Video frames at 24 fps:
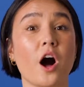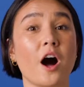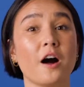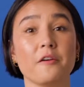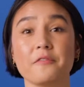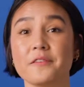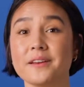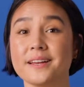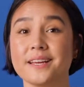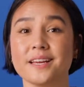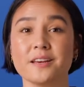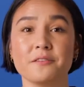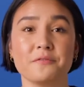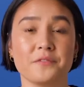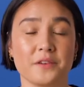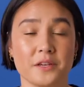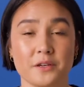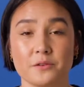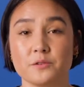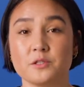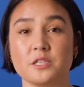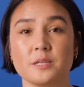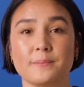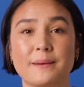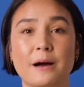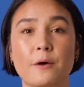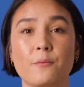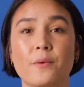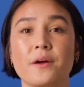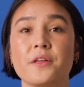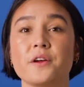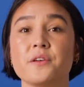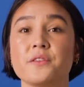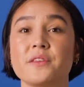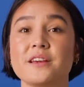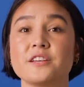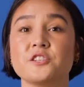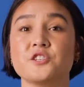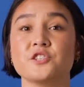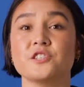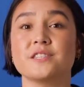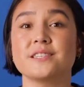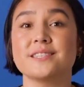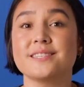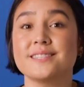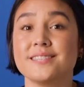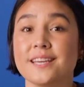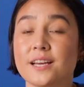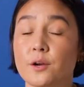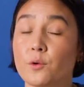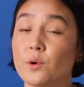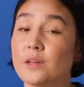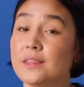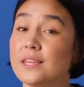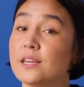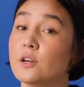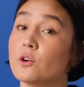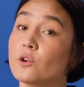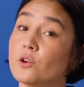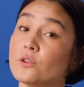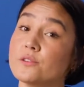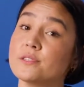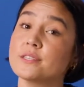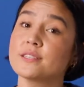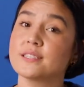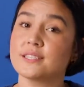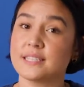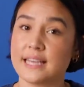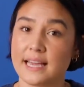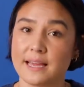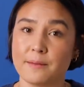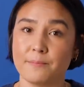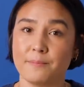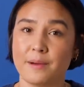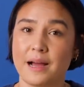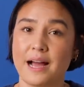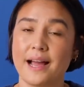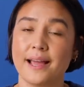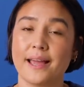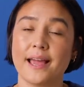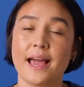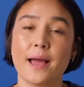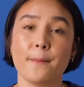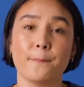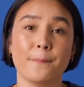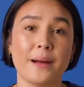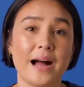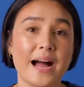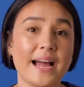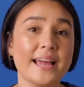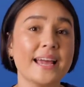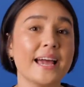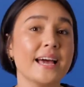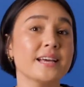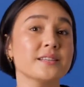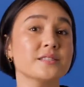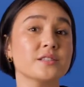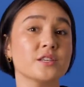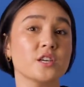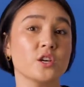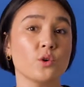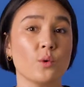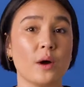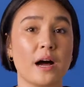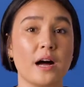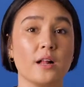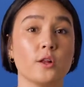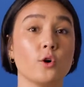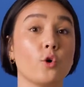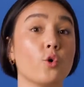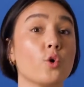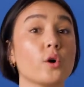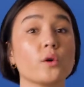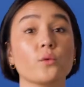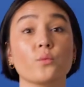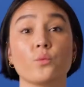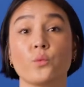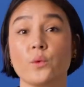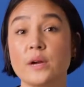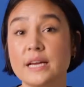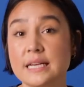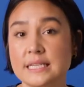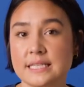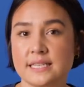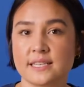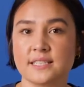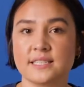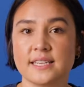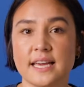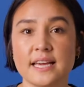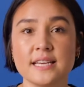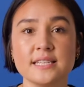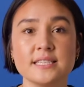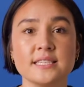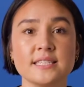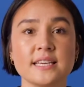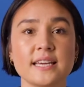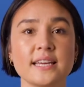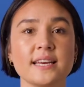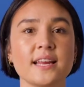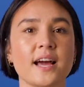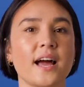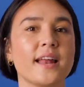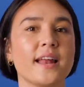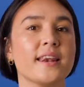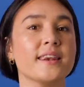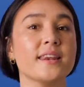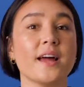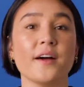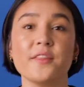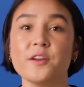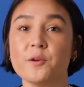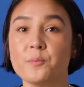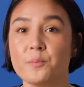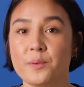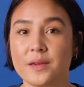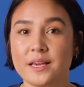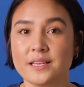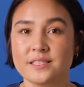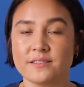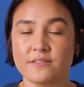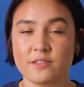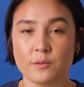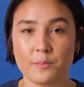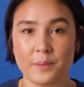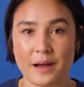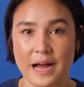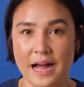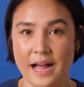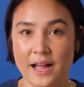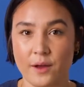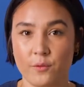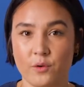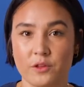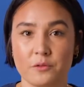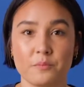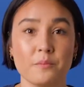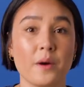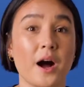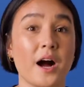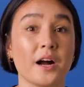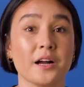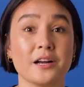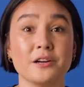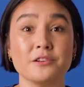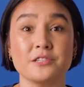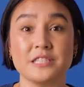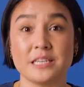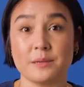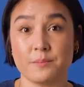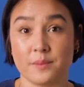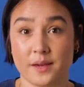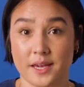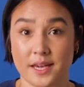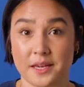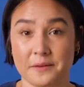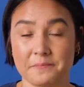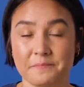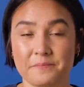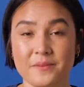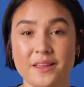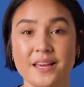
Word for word: often confused about whether they should stick with the old standby MySQL or risk tasting another piece of the pie with MongoDB.